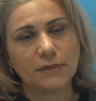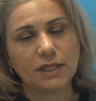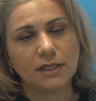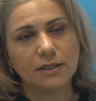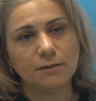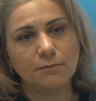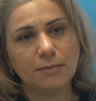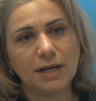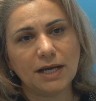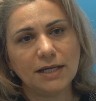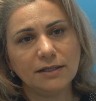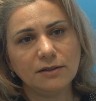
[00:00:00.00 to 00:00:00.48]

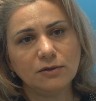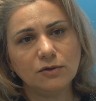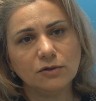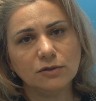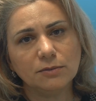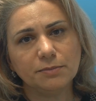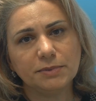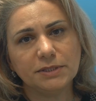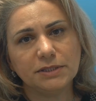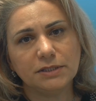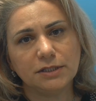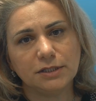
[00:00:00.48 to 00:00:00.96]
it might
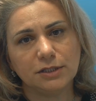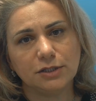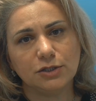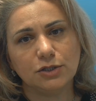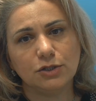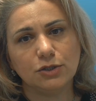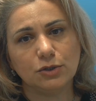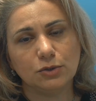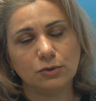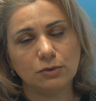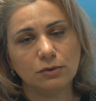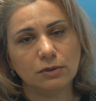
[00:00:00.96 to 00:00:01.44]
not be the
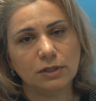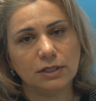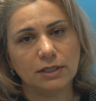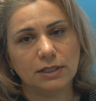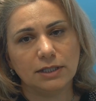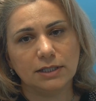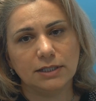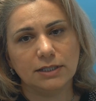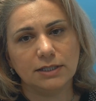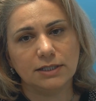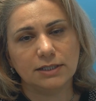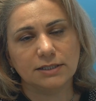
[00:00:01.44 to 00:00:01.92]
cure
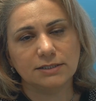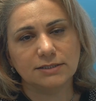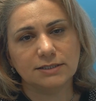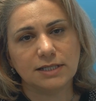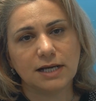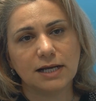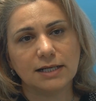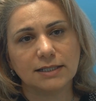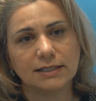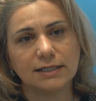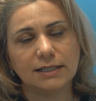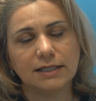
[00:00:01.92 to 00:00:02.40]

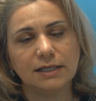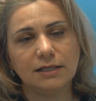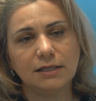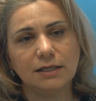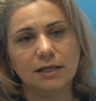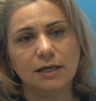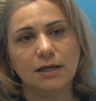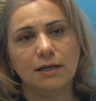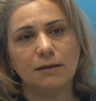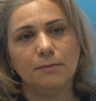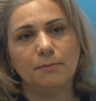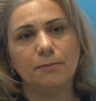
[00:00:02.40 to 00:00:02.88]
exactly,
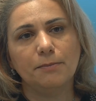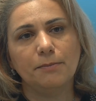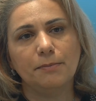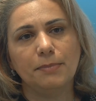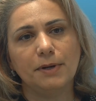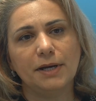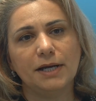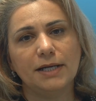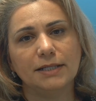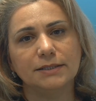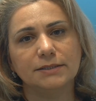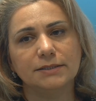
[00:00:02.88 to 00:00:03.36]

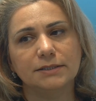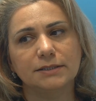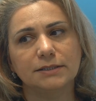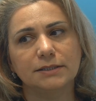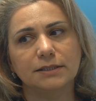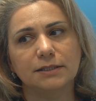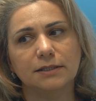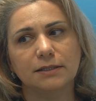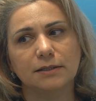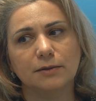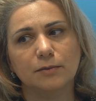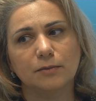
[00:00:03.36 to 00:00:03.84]
but
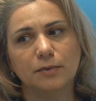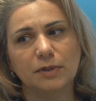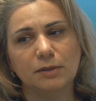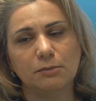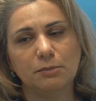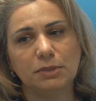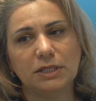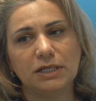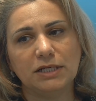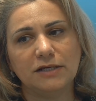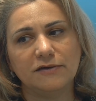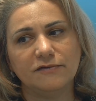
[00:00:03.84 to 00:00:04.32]
we
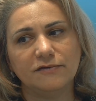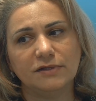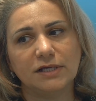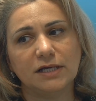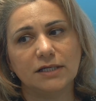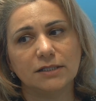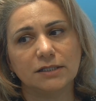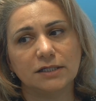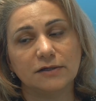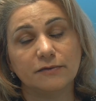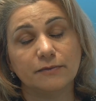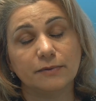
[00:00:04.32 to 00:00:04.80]
believe
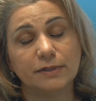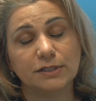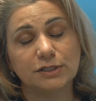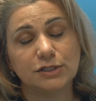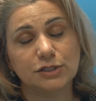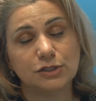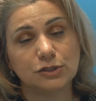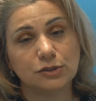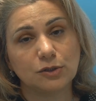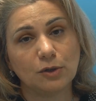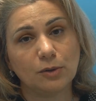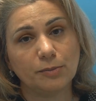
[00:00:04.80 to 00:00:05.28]
that if we
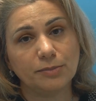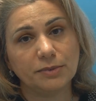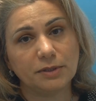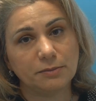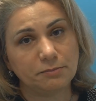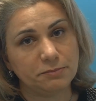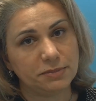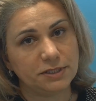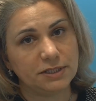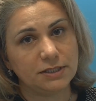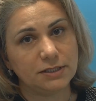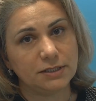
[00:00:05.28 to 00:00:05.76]
stop the
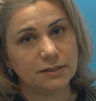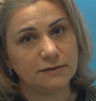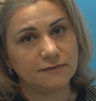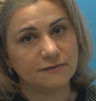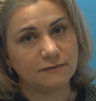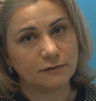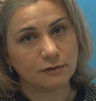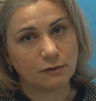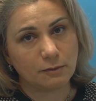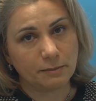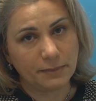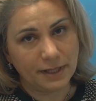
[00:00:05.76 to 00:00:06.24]
period
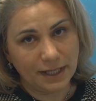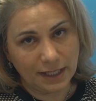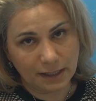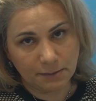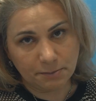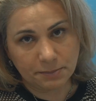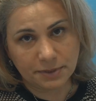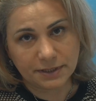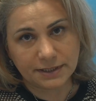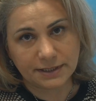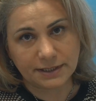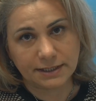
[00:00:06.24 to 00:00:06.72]
from
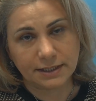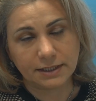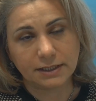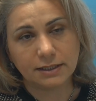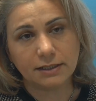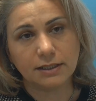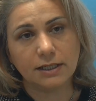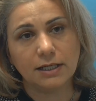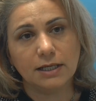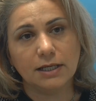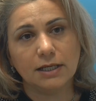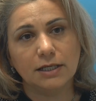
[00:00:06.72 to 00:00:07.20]

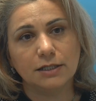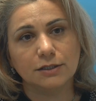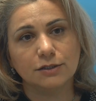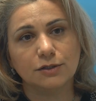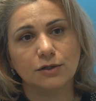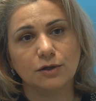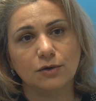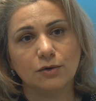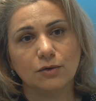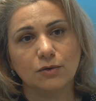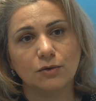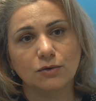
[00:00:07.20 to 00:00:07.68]
happening,
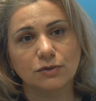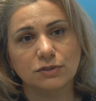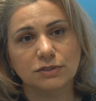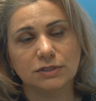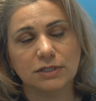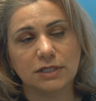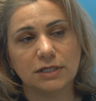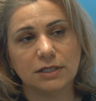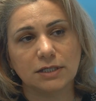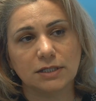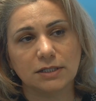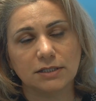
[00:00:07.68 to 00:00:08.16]
those
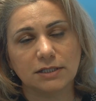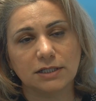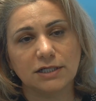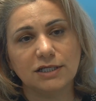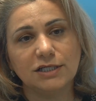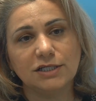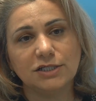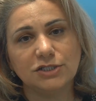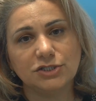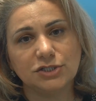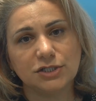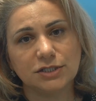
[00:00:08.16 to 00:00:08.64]

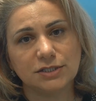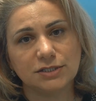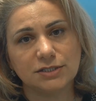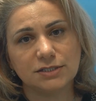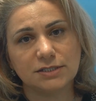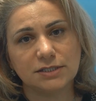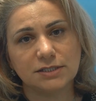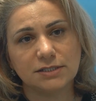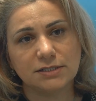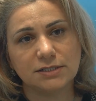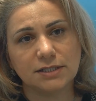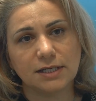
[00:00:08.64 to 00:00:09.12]

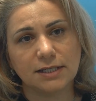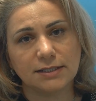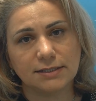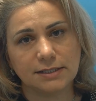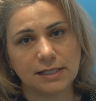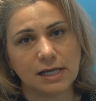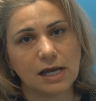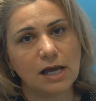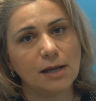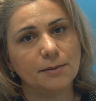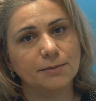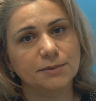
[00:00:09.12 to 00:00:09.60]
lesions inside
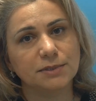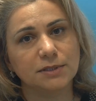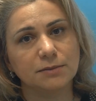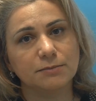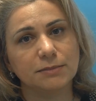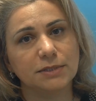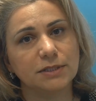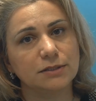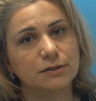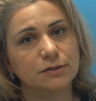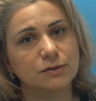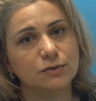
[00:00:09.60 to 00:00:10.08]
the
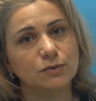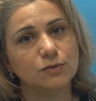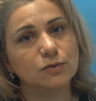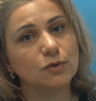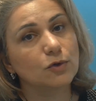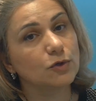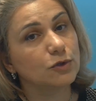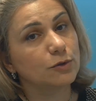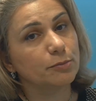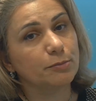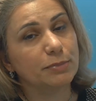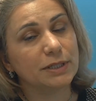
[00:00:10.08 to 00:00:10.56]
abdomen do
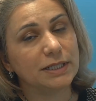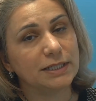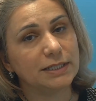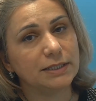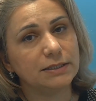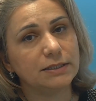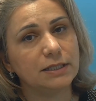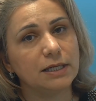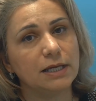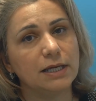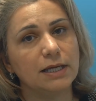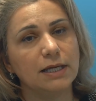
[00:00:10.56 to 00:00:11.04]
not
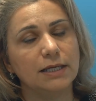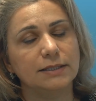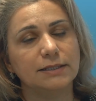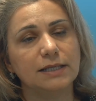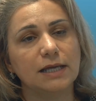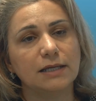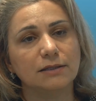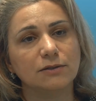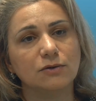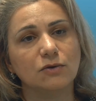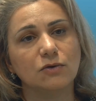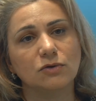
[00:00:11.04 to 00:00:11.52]
bleed.
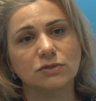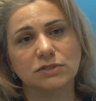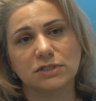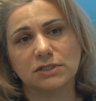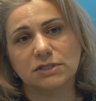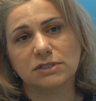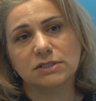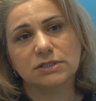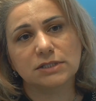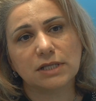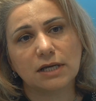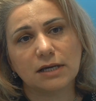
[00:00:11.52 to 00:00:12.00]
That
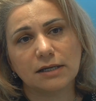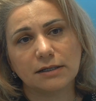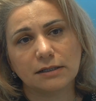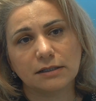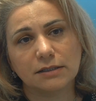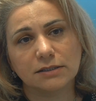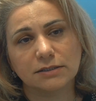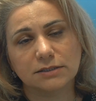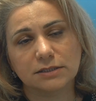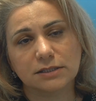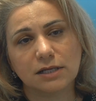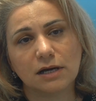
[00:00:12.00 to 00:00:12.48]
causes
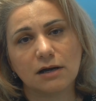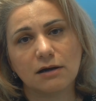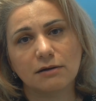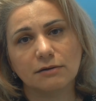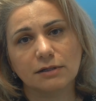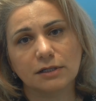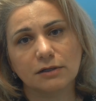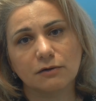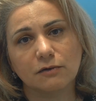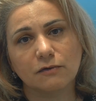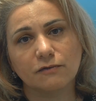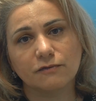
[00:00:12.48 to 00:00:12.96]

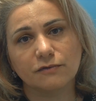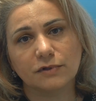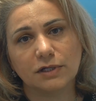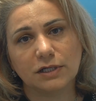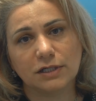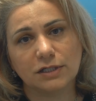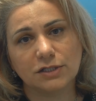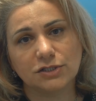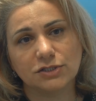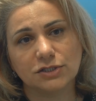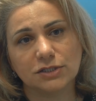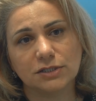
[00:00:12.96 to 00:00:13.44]
scarring of the
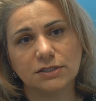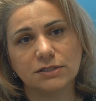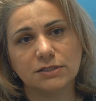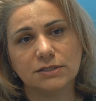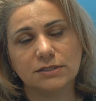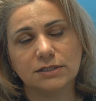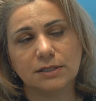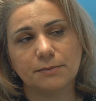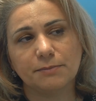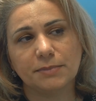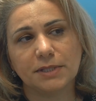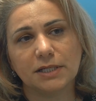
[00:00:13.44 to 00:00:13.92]
lesions.
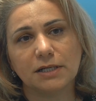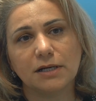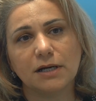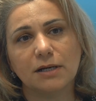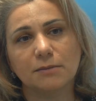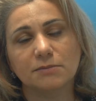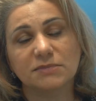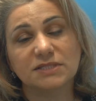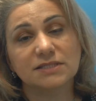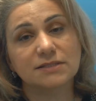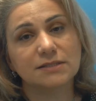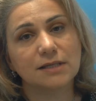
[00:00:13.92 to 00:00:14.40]
They
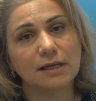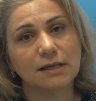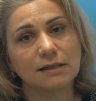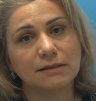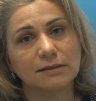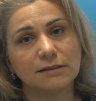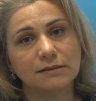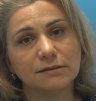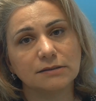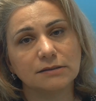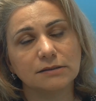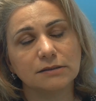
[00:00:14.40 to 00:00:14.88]
become
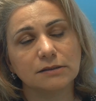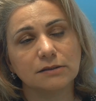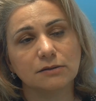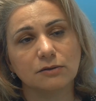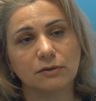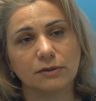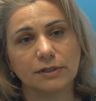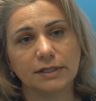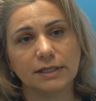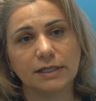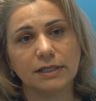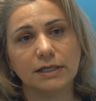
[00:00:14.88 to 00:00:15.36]
silent,
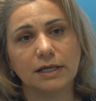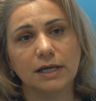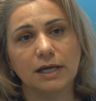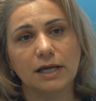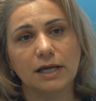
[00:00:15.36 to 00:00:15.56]
chronic,